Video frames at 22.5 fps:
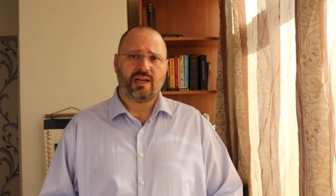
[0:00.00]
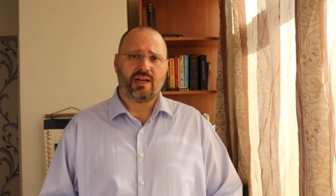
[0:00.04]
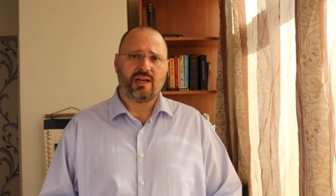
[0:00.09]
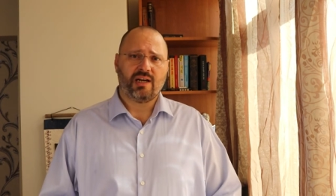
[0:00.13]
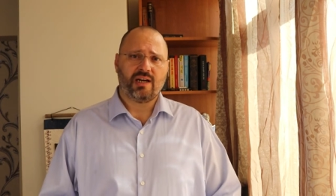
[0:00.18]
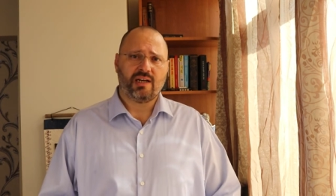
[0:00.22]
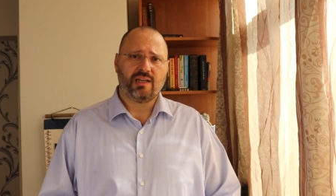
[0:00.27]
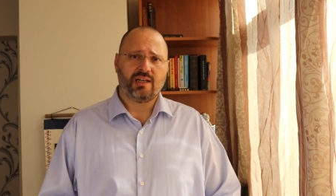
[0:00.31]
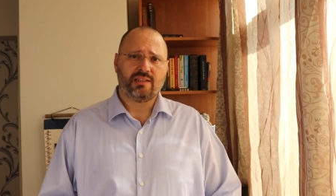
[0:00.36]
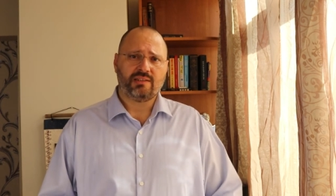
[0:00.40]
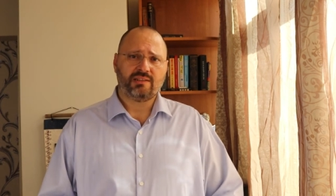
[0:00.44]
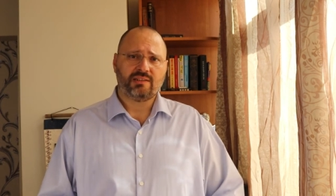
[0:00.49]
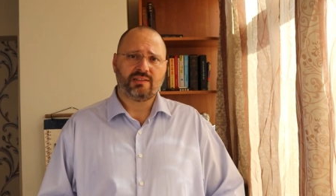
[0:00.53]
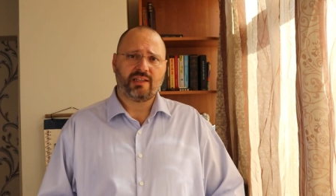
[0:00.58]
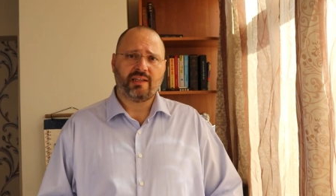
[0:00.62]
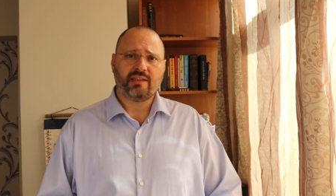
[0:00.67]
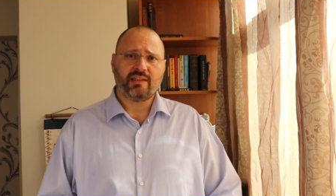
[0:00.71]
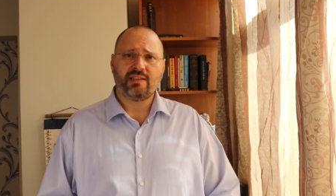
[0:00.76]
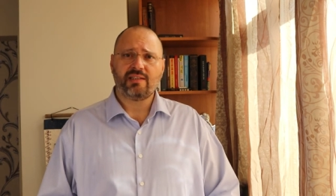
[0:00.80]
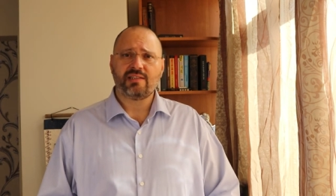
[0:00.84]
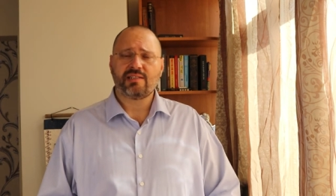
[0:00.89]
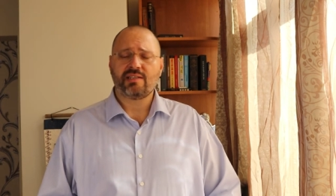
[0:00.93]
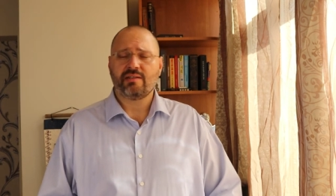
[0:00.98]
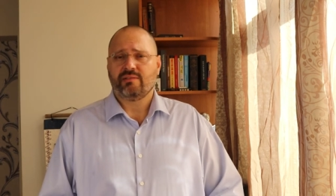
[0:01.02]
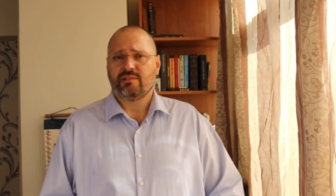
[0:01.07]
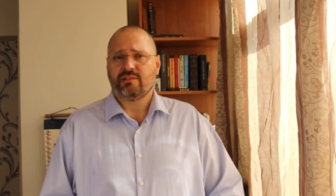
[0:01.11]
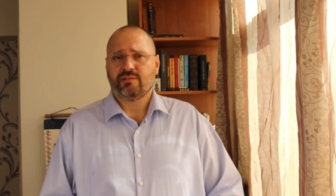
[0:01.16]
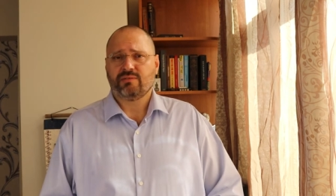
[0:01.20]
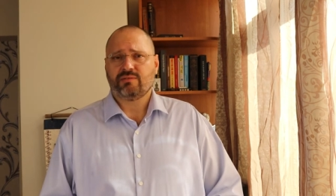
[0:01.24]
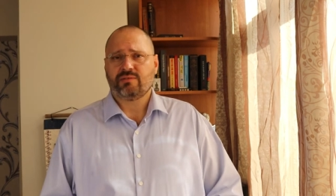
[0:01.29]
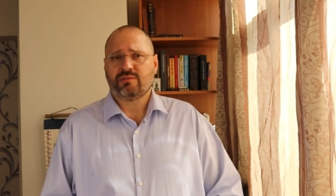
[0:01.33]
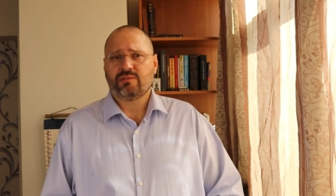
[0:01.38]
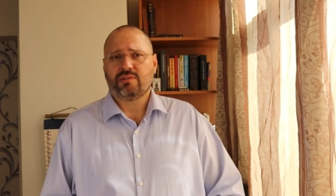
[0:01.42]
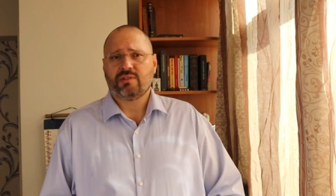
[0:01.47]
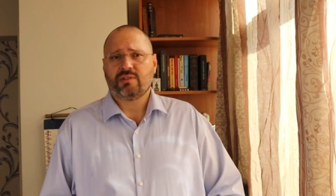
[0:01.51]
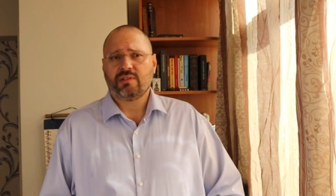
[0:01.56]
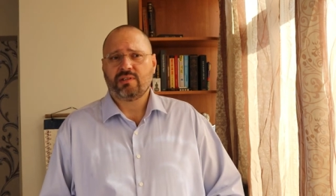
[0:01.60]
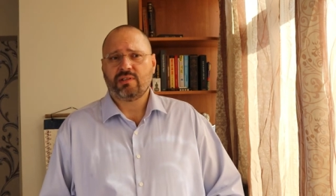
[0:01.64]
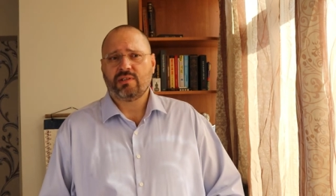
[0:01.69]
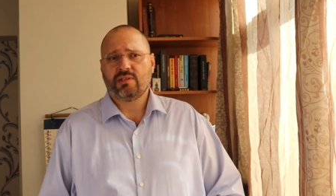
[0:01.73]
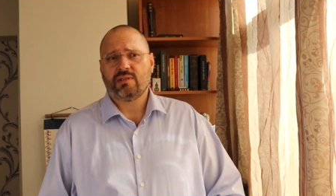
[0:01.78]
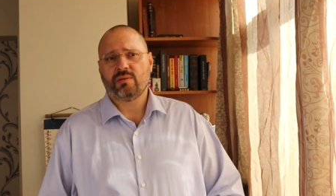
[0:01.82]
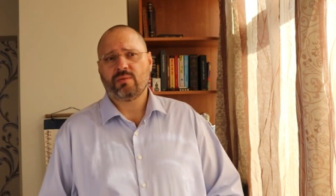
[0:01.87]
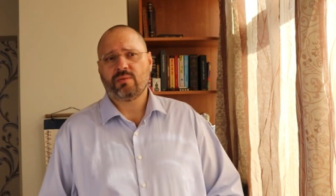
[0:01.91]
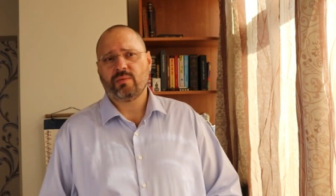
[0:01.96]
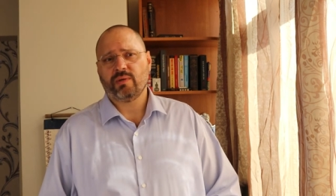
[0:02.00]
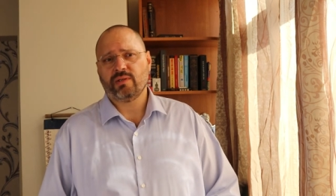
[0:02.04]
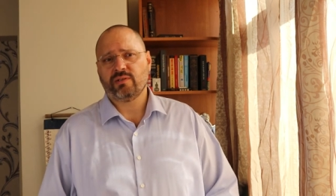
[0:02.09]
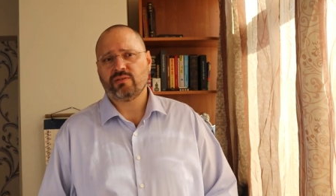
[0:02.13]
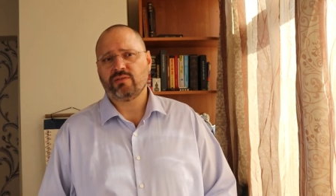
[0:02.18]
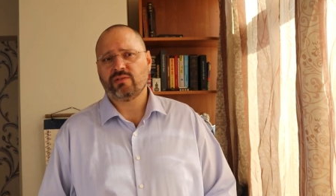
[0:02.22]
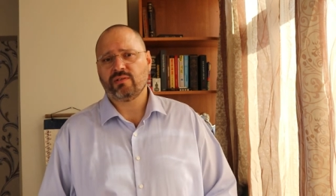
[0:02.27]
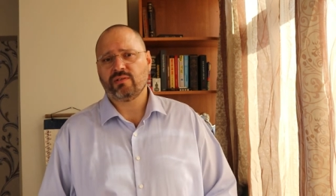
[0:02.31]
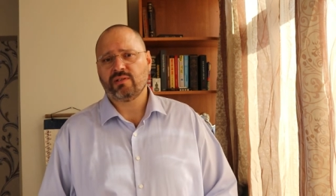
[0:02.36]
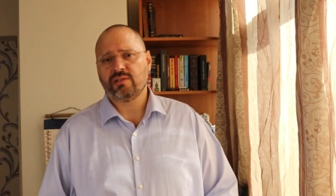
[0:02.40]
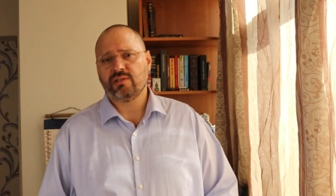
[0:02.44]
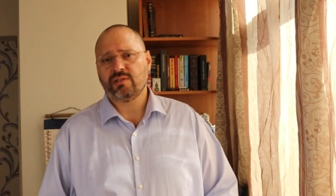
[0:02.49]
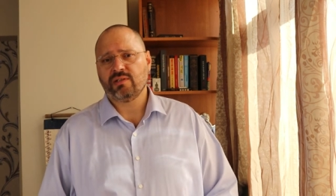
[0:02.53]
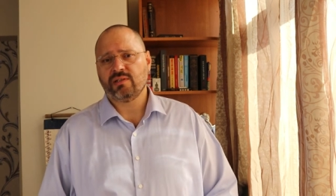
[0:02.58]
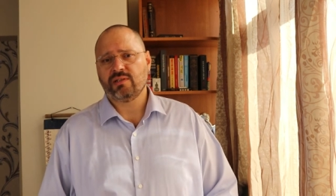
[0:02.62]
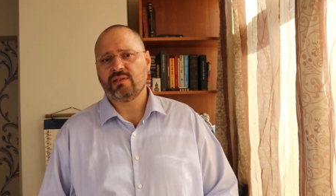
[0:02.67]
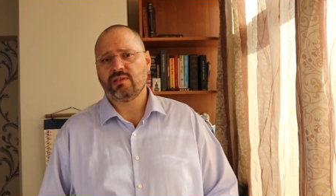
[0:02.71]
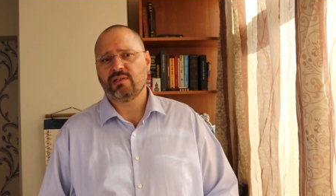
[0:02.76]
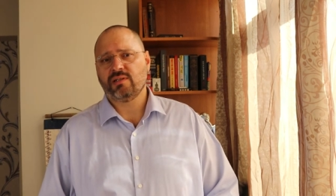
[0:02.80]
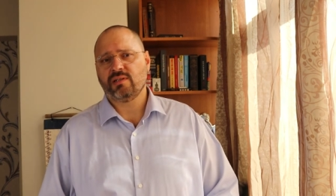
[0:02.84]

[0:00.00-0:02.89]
Uh, in nineteen seventy-four, when Turkey